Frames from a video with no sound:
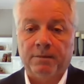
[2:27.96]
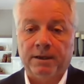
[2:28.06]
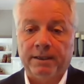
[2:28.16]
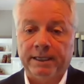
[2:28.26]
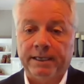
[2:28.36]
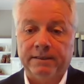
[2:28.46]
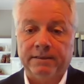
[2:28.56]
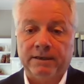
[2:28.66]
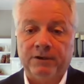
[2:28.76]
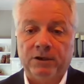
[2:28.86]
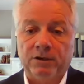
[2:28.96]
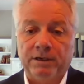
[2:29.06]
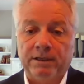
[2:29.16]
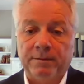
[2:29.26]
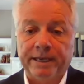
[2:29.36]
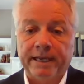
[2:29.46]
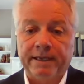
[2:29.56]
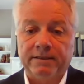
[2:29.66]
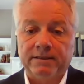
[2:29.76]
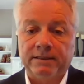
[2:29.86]
Again, as I've noted in the
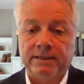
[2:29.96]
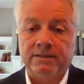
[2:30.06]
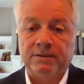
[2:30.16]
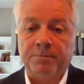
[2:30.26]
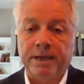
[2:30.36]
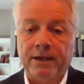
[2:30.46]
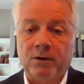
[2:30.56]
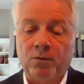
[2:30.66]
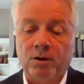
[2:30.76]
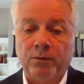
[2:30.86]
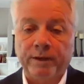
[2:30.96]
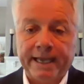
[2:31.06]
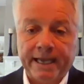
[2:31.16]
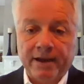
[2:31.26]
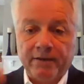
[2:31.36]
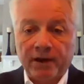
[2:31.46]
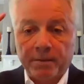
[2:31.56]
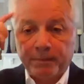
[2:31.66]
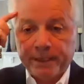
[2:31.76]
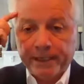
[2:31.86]
past, it doesn't matter what we have
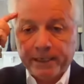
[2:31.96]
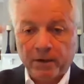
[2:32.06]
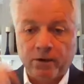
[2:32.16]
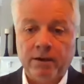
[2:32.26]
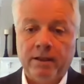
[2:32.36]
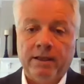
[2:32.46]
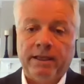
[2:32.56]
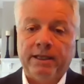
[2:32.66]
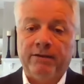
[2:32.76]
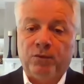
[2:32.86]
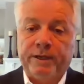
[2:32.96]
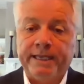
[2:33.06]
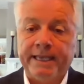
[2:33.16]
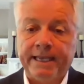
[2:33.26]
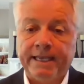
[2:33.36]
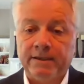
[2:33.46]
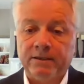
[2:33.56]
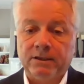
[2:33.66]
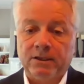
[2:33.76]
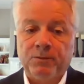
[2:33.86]
up here if we can't
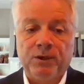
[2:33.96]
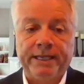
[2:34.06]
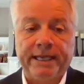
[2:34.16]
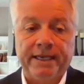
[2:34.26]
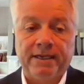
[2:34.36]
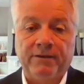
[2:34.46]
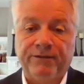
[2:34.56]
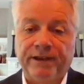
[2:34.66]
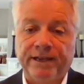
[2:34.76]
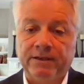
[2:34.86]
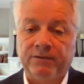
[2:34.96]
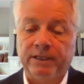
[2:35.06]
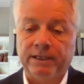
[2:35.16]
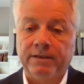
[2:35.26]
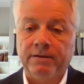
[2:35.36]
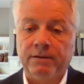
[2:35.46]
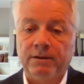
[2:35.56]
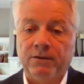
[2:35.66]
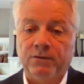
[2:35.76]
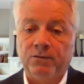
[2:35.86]
communicate it effectively
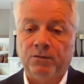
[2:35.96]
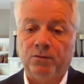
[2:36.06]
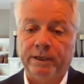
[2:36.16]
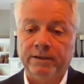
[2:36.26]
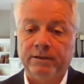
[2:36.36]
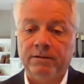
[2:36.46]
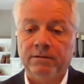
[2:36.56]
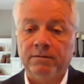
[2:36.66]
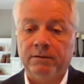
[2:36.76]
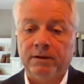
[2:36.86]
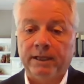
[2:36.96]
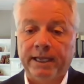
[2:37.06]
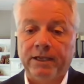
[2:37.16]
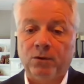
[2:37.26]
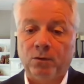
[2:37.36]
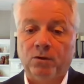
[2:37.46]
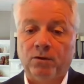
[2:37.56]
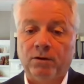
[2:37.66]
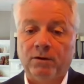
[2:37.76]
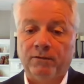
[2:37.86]
through the written and
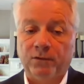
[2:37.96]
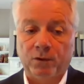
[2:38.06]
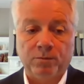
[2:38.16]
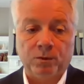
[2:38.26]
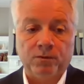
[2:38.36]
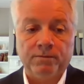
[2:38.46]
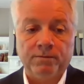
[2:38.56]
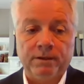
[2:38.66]
or verbal.